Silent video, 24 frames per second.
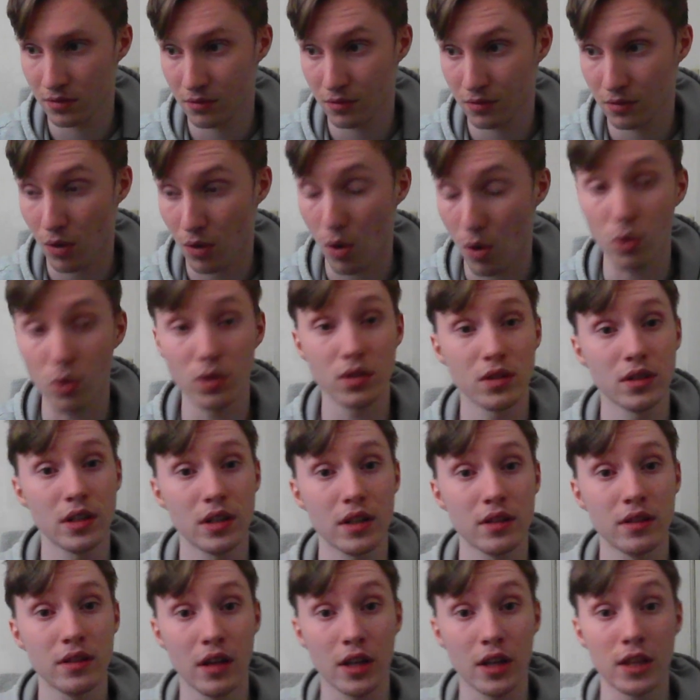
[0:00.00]
Oh, it's an
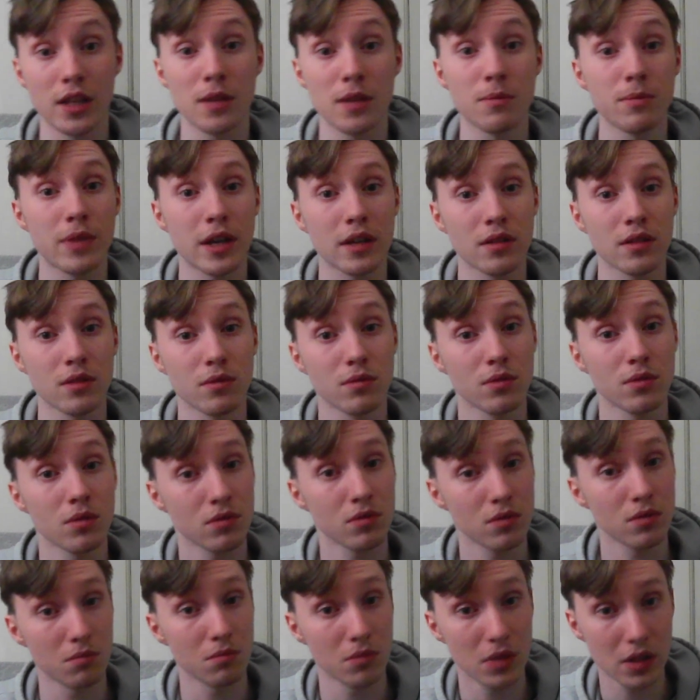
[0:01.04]
essay on the impacts of
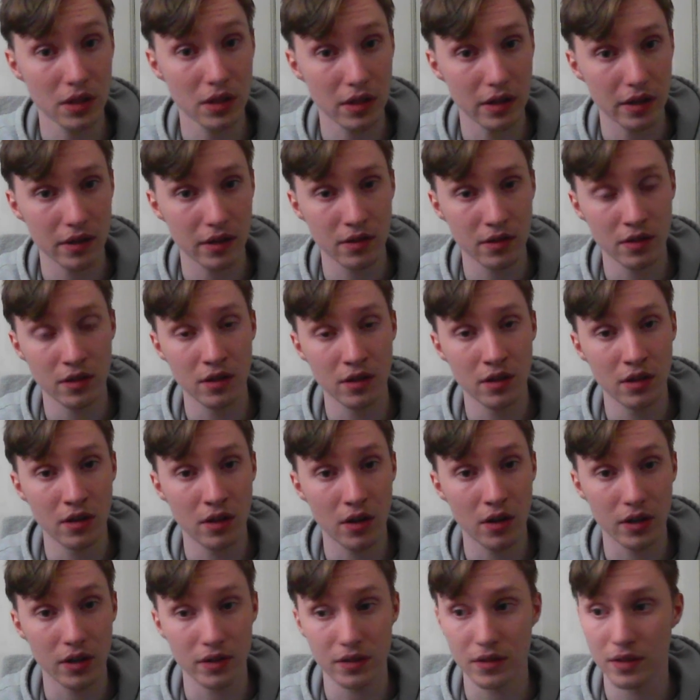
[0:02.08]
social media
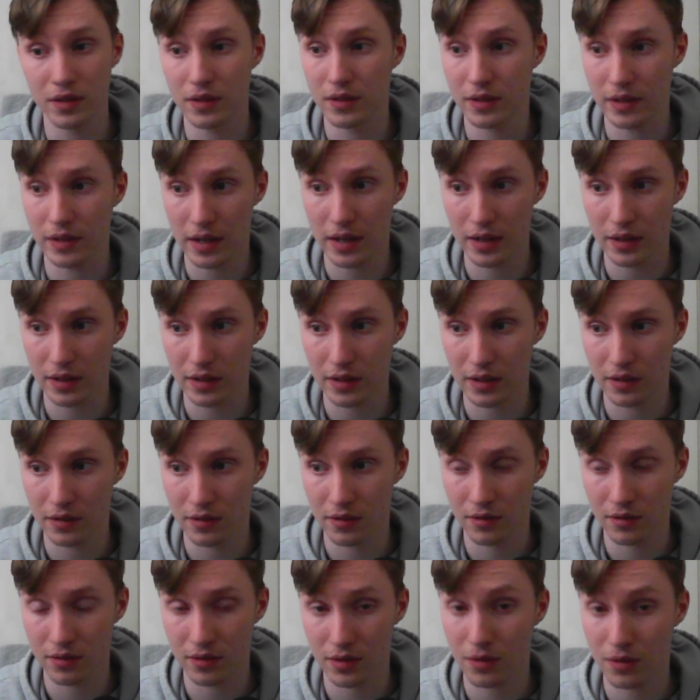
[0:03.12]
on society.
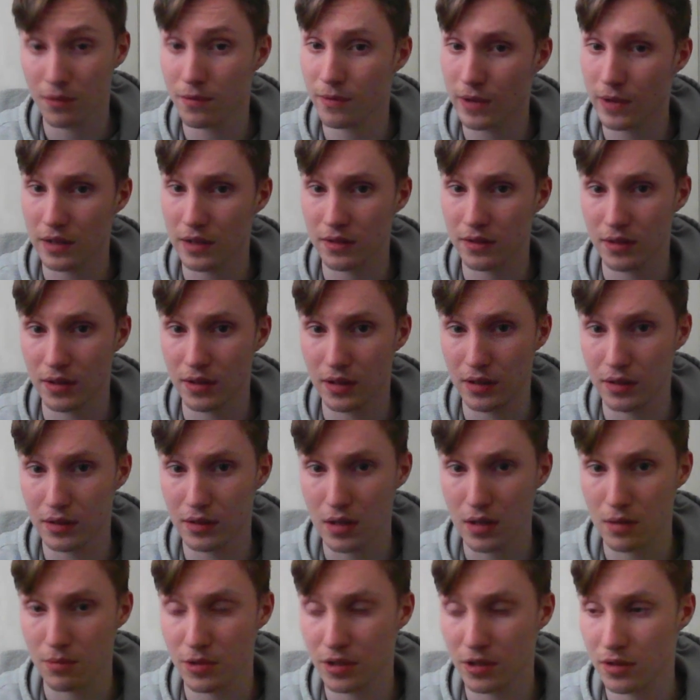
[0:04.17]
It's a fascinating
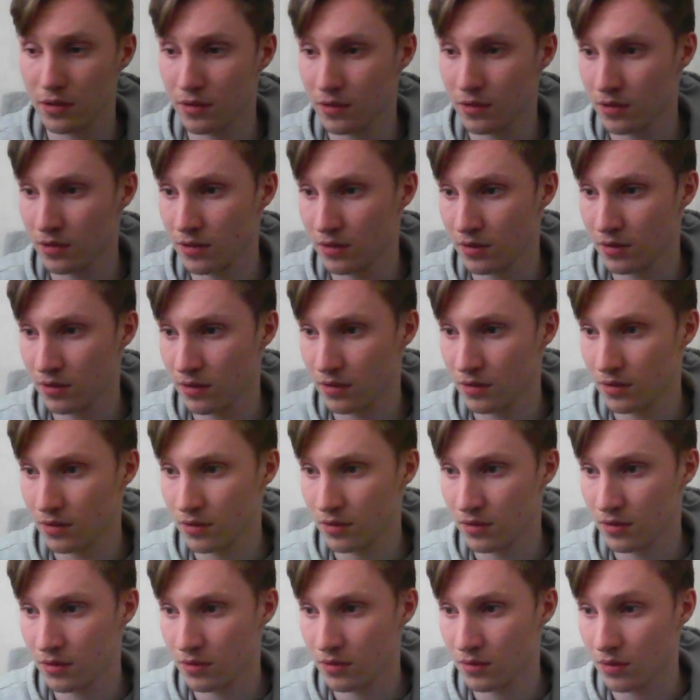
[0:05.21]
topic.
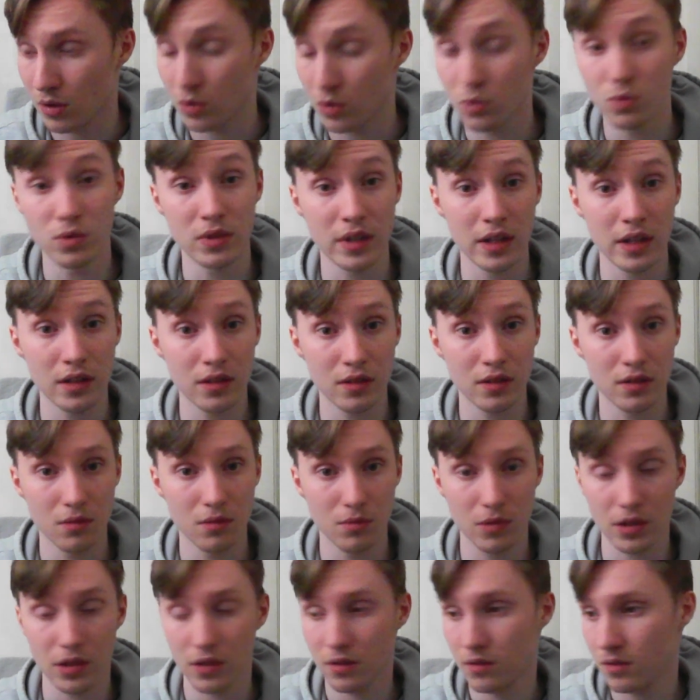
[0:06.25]
Oh, you sent it to
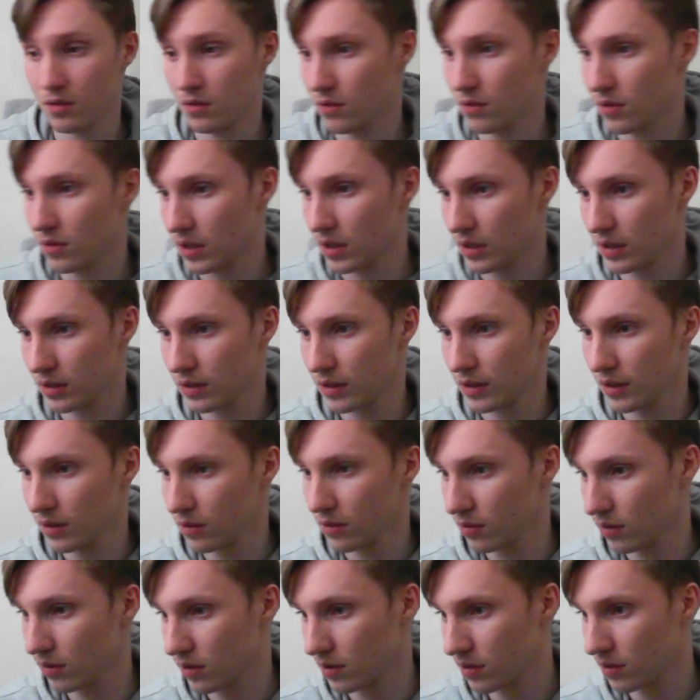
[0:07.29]
me. Okay, let's take a
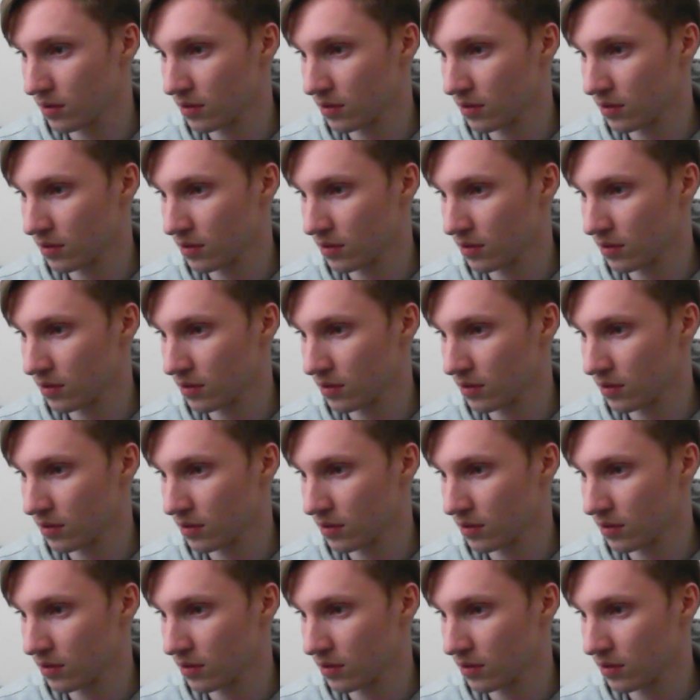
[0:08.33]
look.